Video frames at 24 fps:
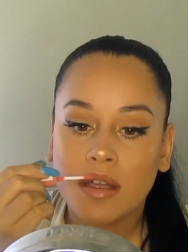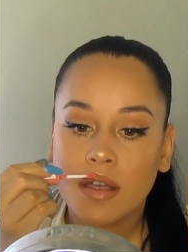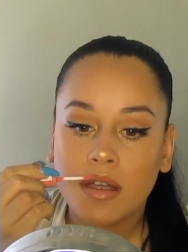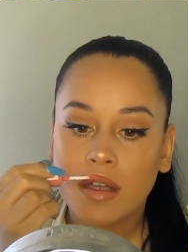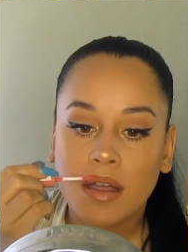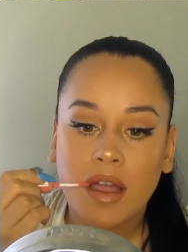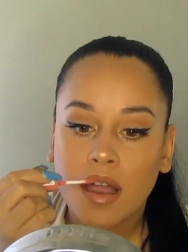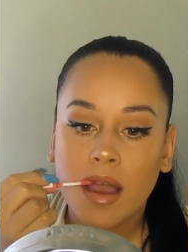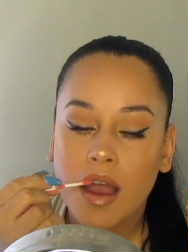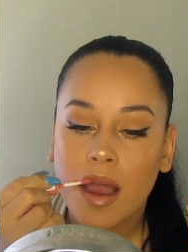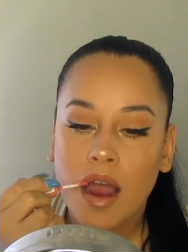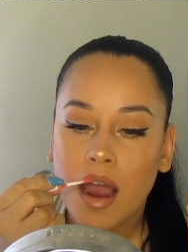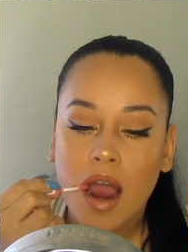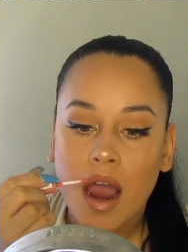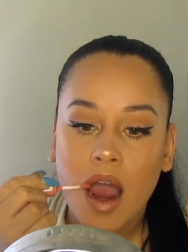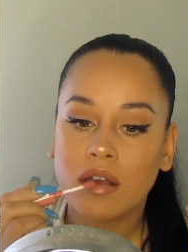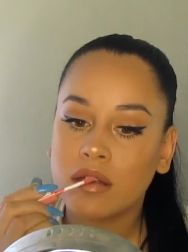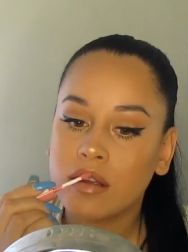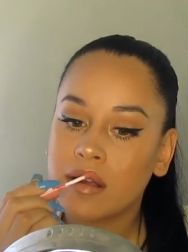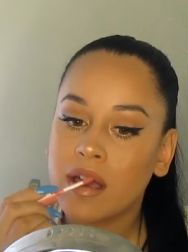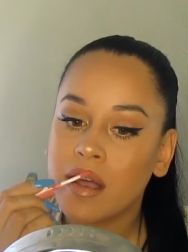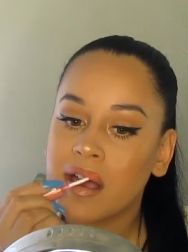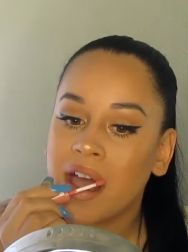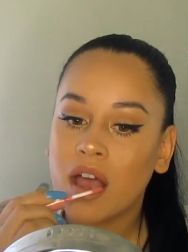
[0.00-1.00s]
deep 'cause
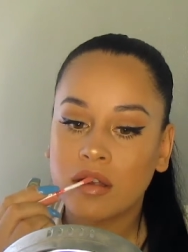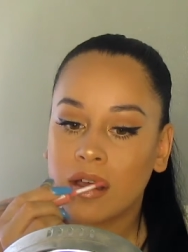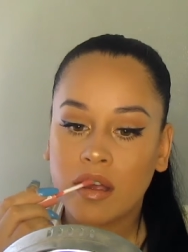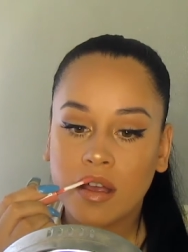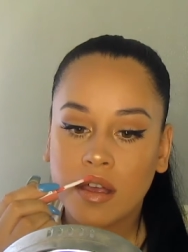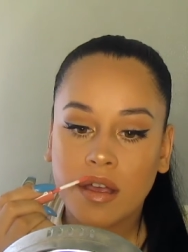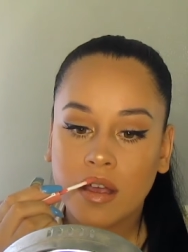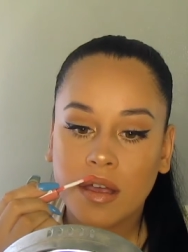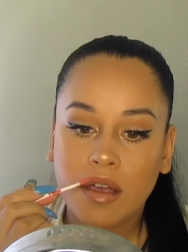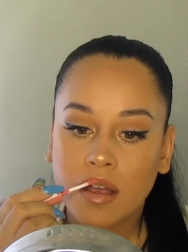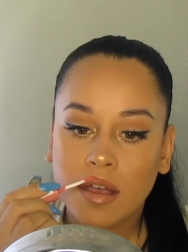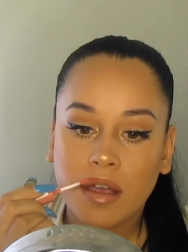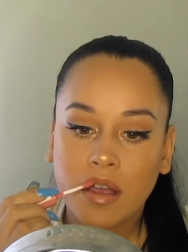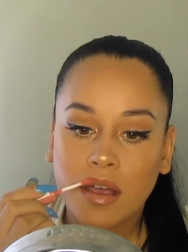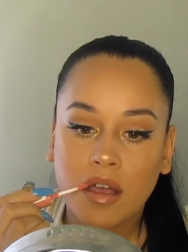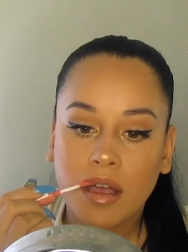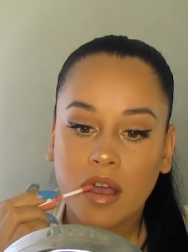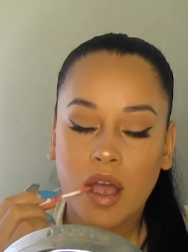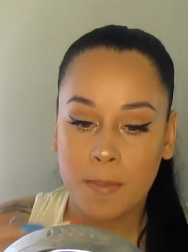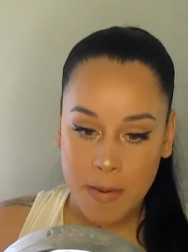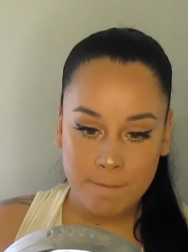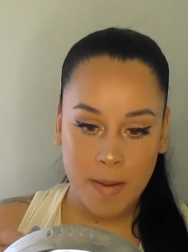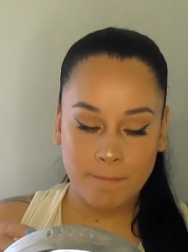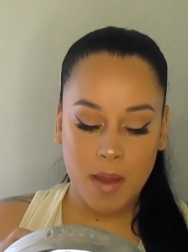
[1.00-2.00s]

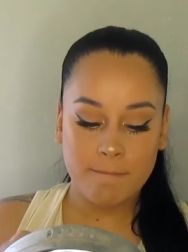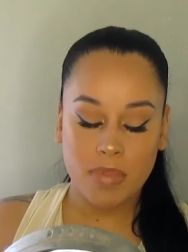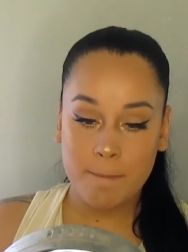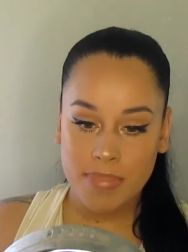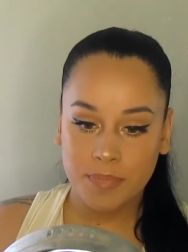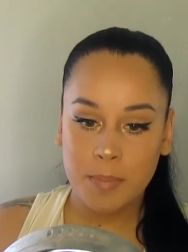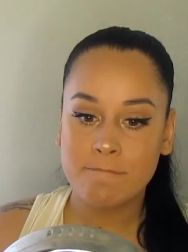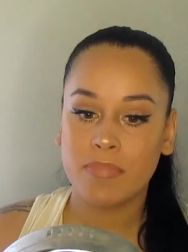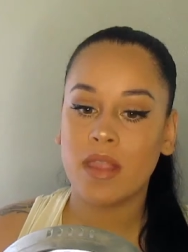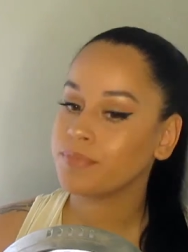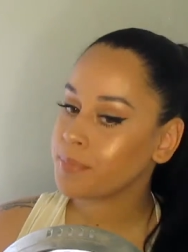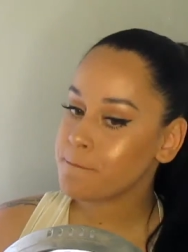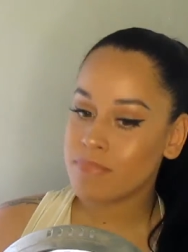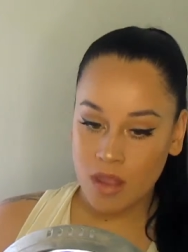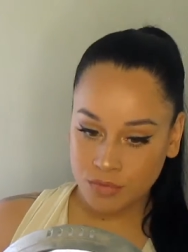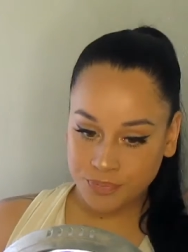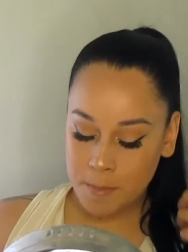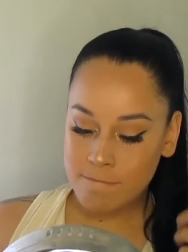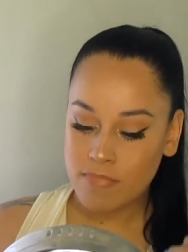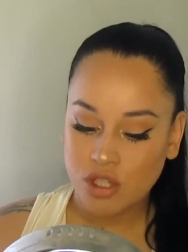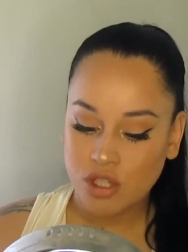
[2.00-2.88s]
everyone